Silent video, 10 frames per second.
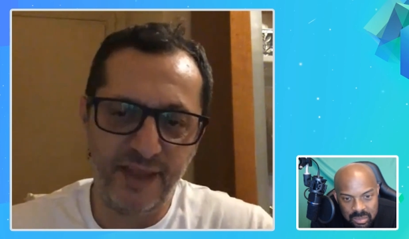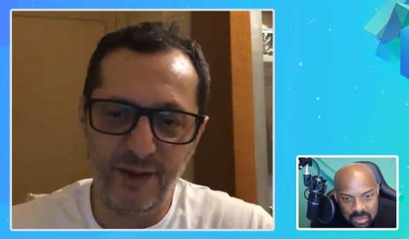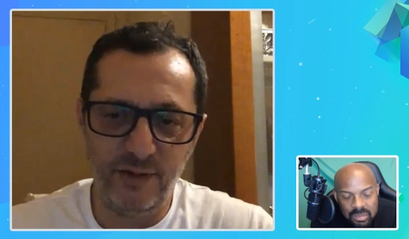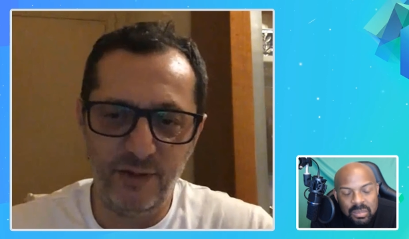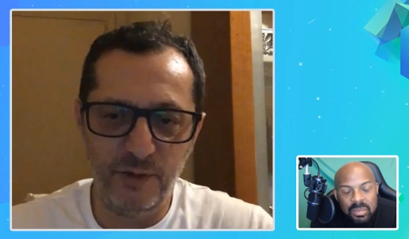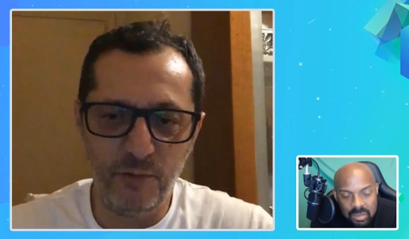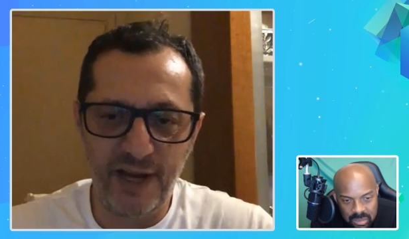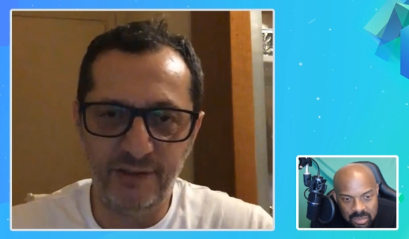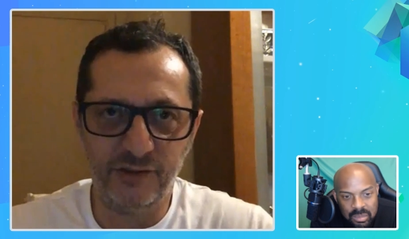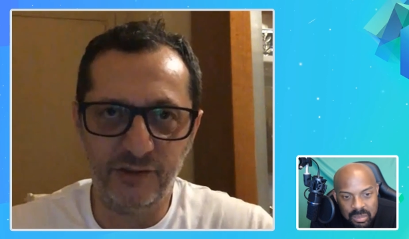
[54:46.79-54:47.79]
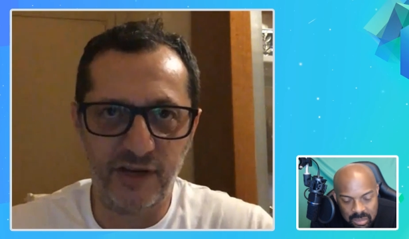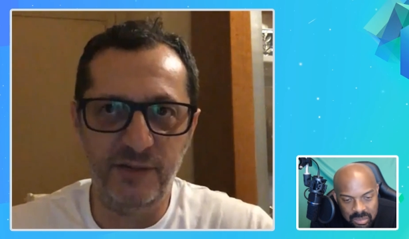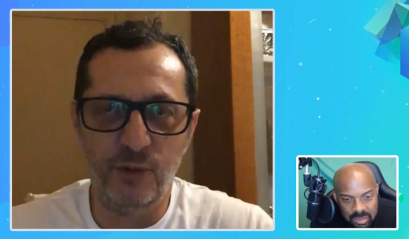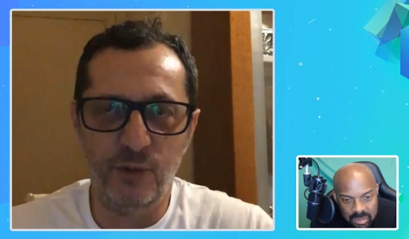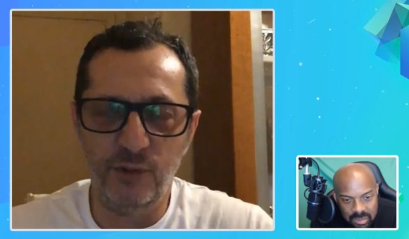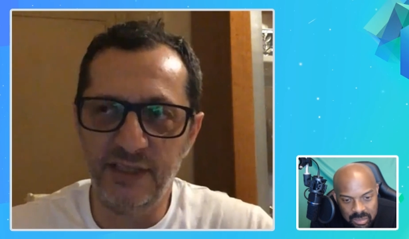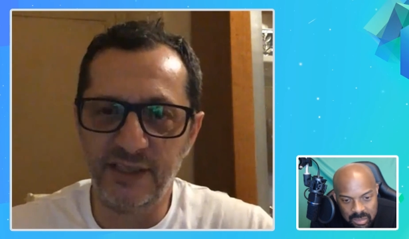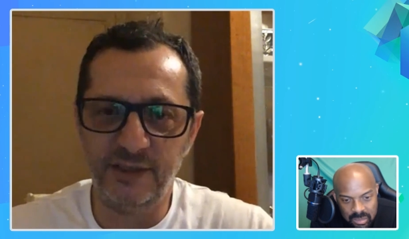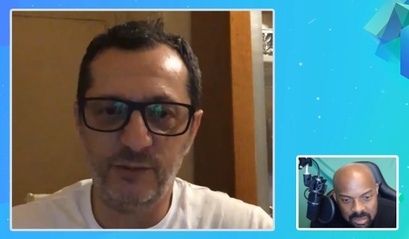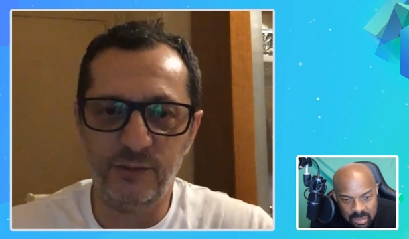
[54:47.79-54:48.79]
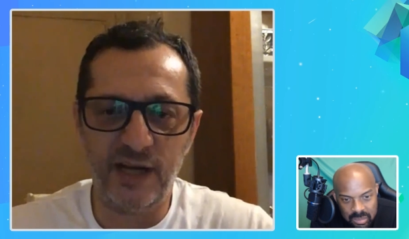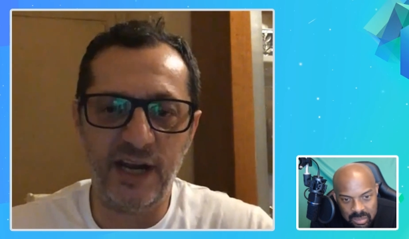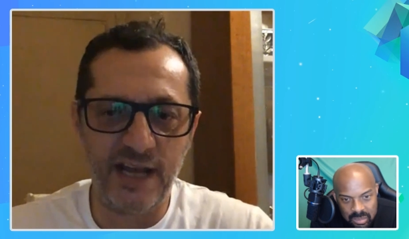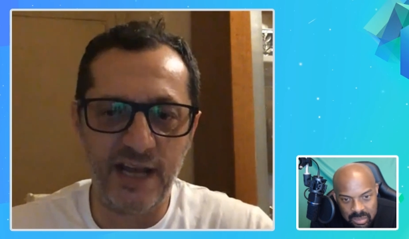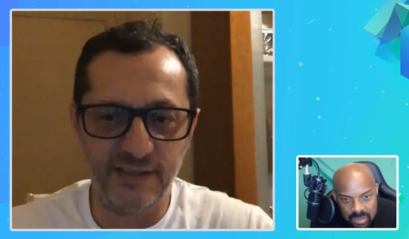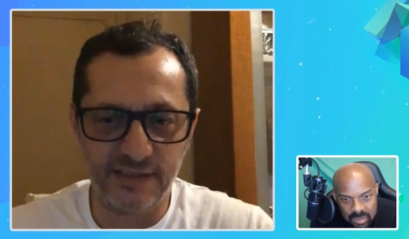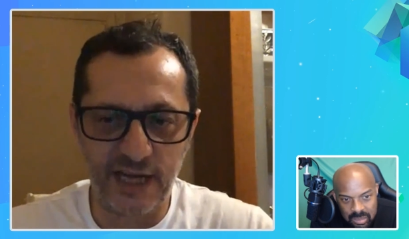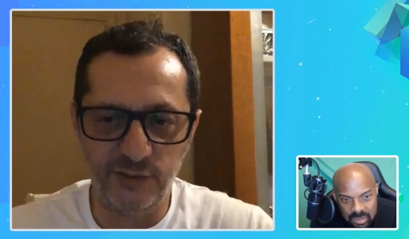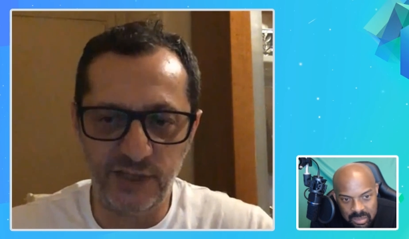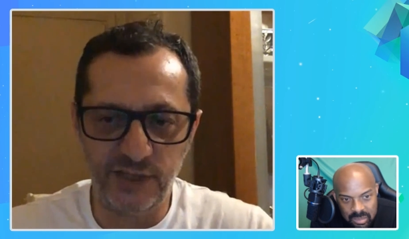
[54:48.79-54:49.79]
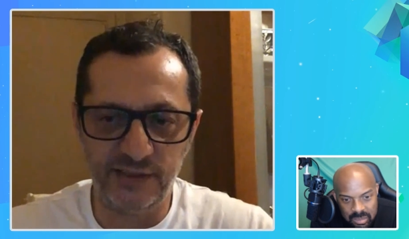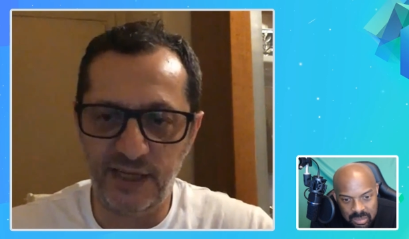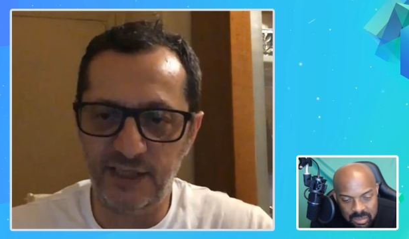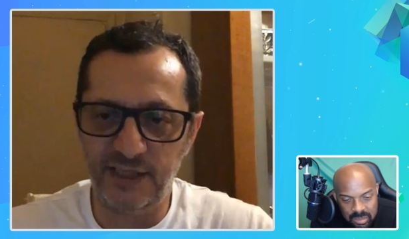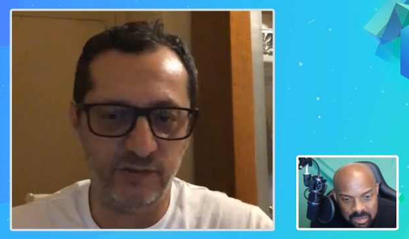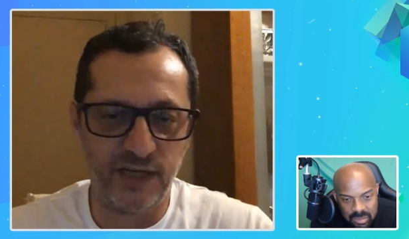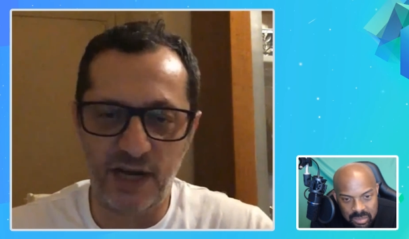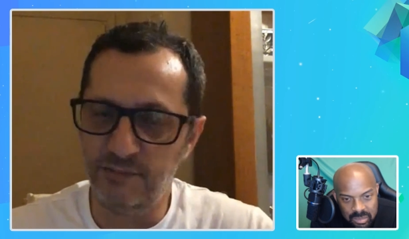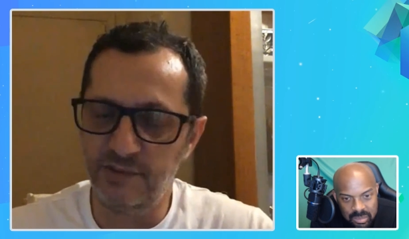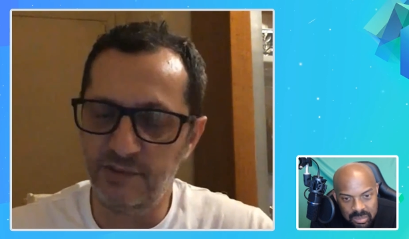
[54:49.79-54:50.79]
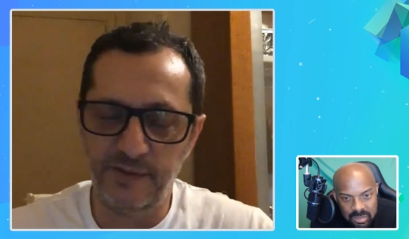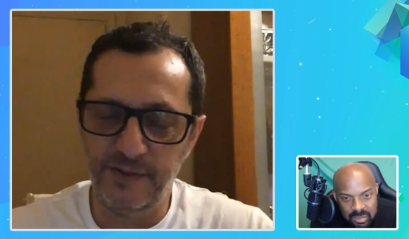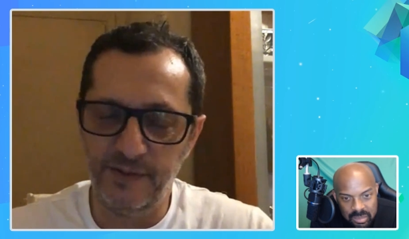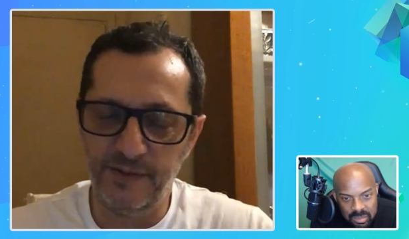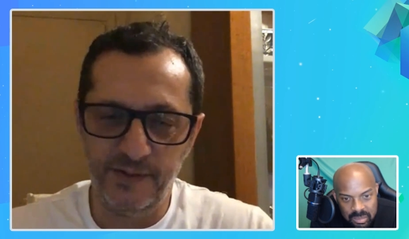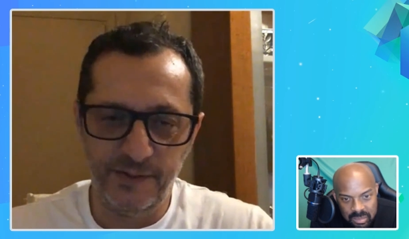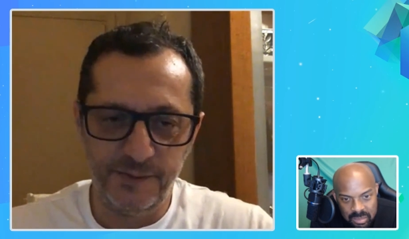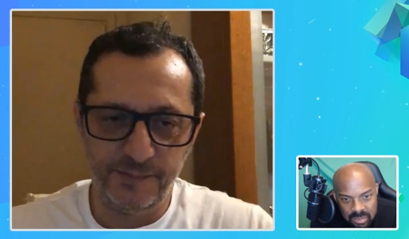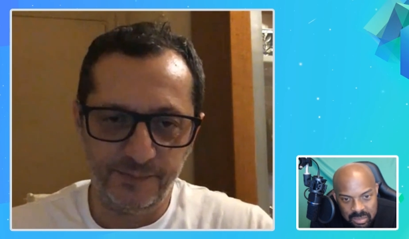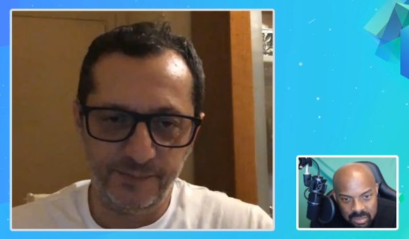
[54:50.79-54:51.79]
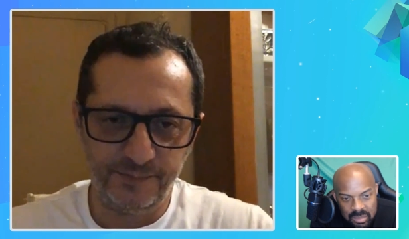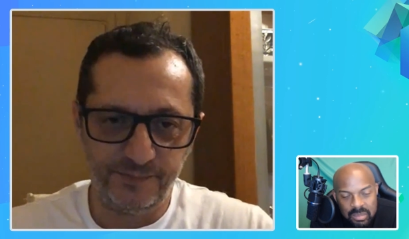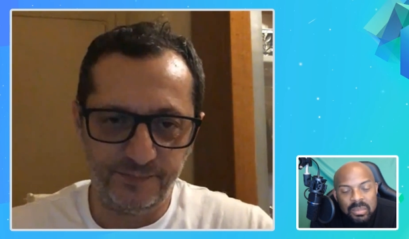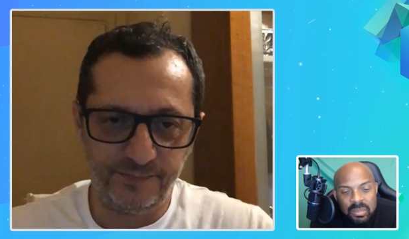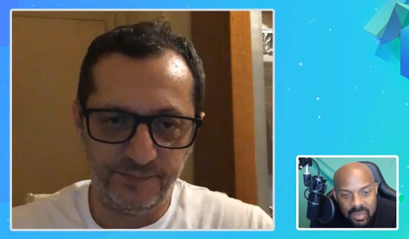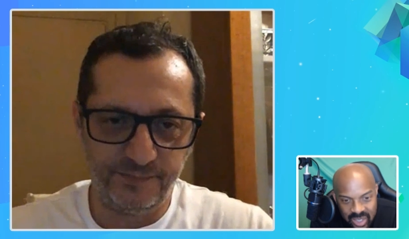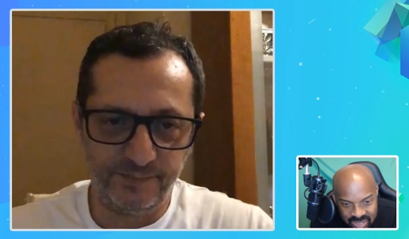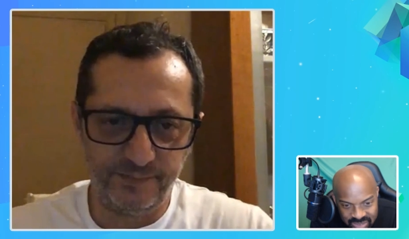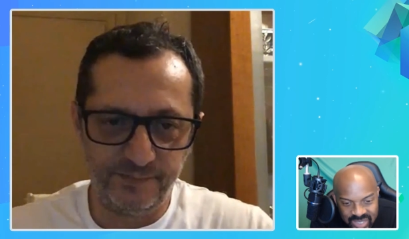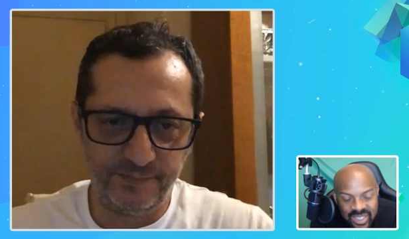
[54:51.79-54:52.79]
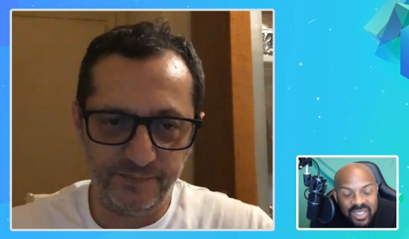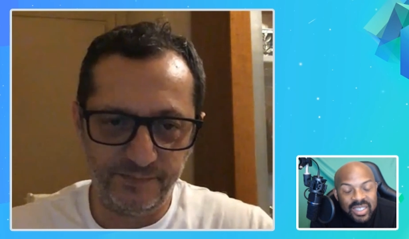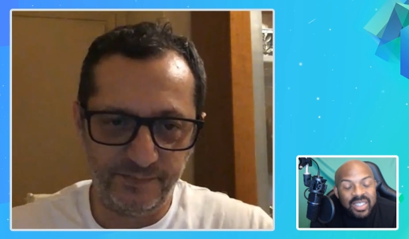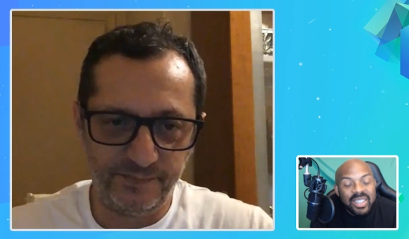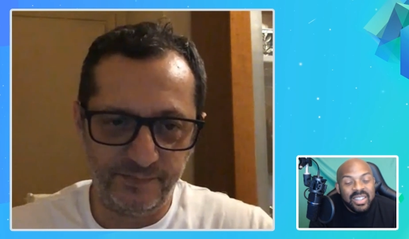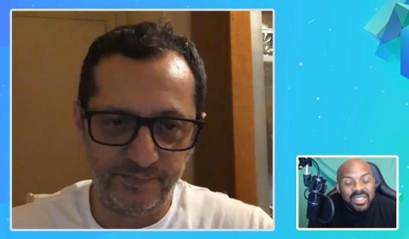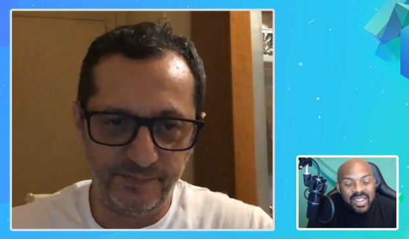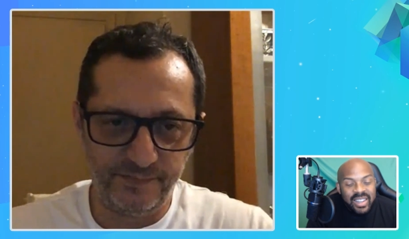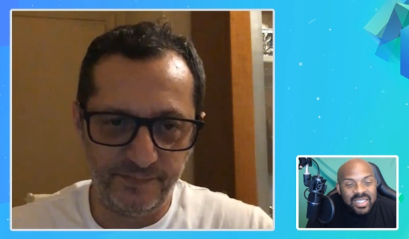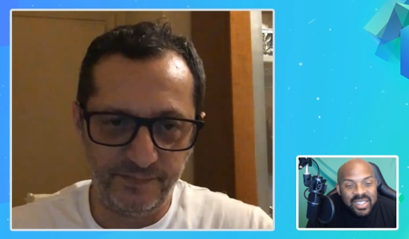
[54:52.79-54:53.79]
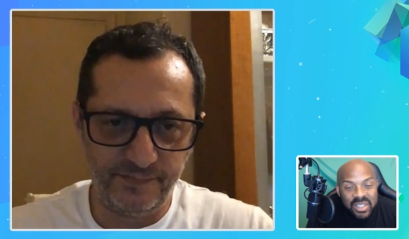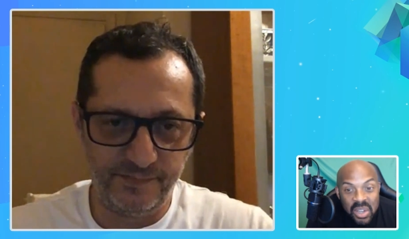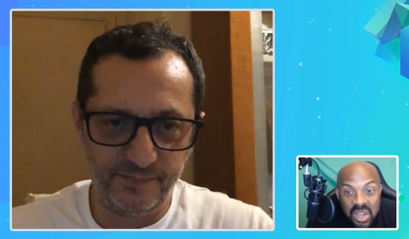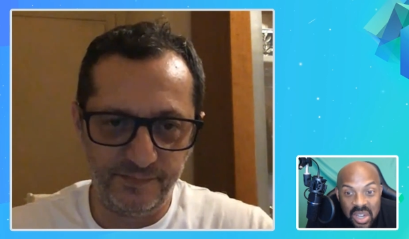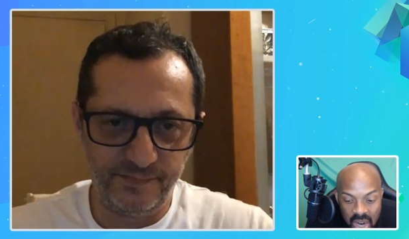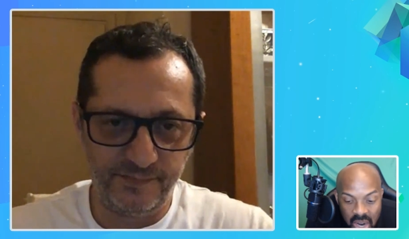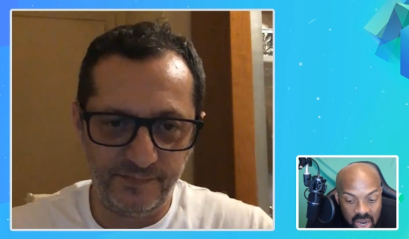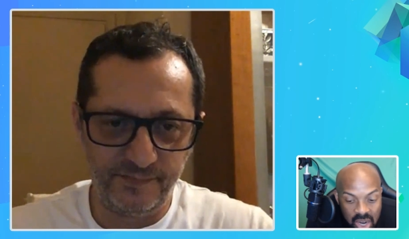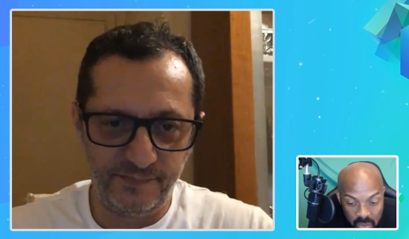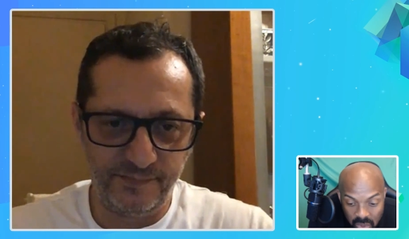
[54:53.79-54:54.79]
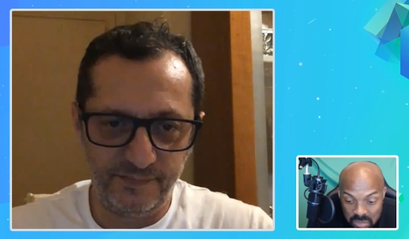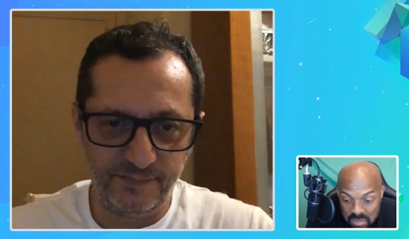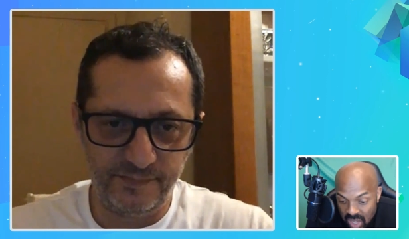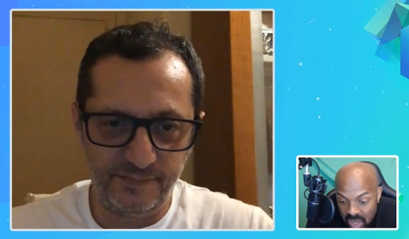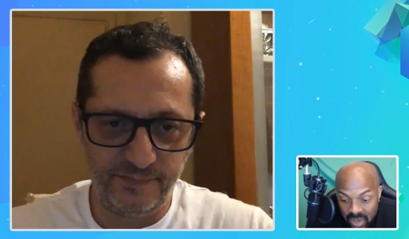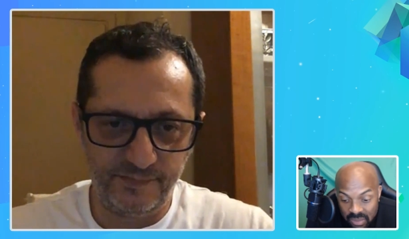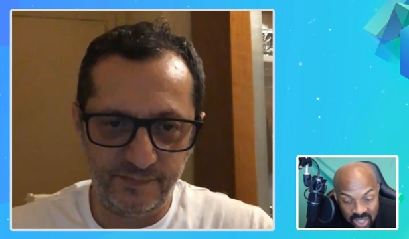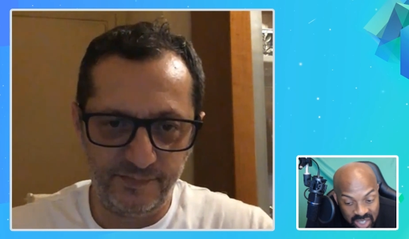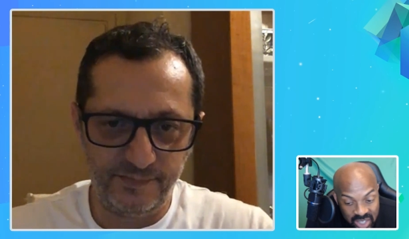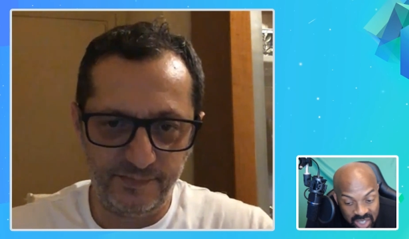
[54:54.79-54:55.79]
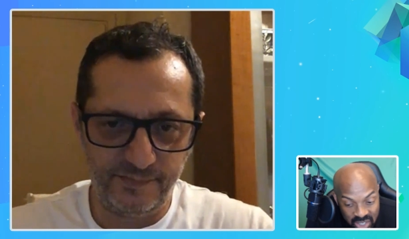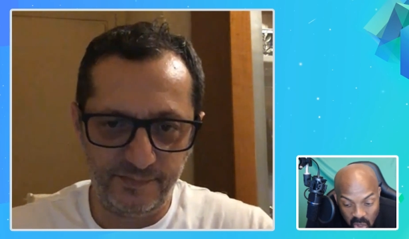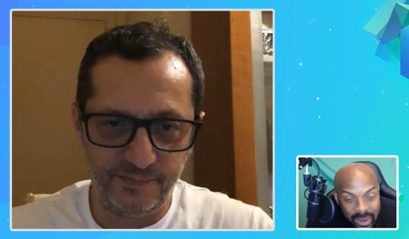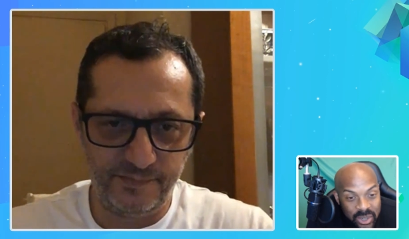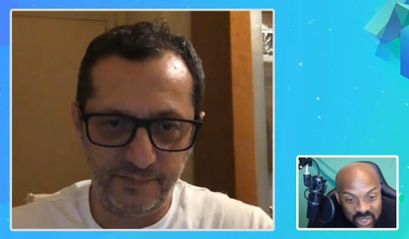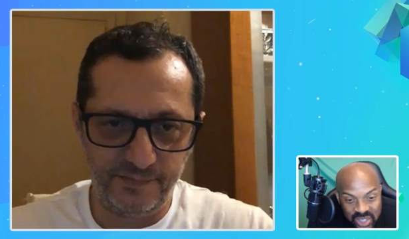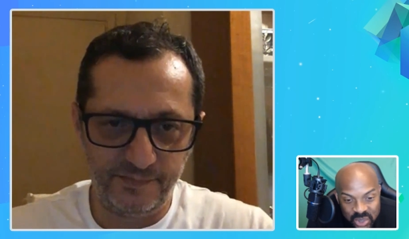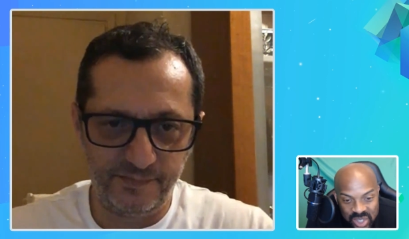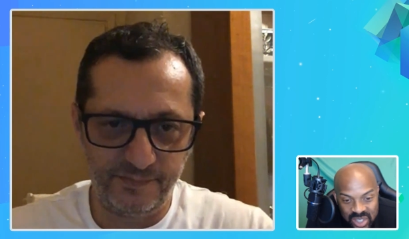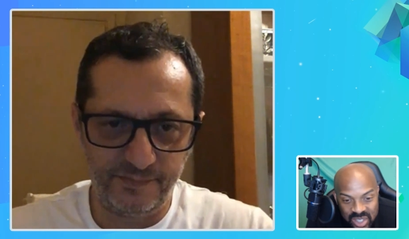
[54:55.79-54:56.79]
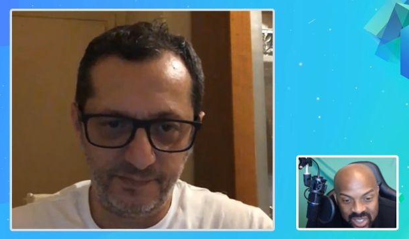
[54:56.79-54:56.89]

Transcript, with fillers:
Speaker 1: uh, the only way to train models and to analyze this kind of data is on the cloud.
Speaker 2: Yeah, yeah, excellent. Well, um, I've learned a lot about your solution and the